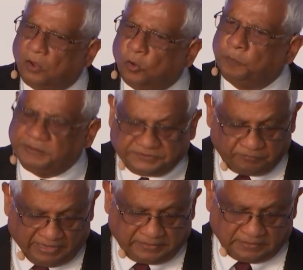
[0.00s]
Hope is
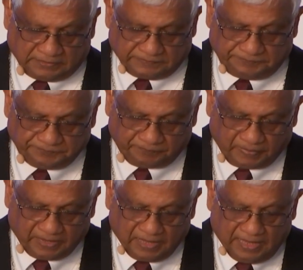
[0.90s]
vital,
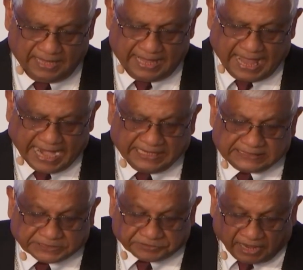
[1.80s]
and
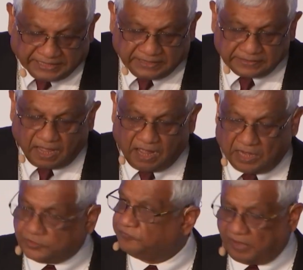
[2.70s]
it's right in the
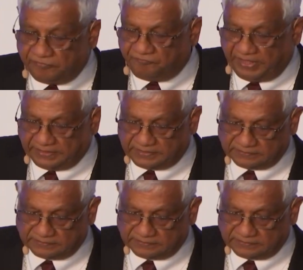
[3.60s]
heart of our faith.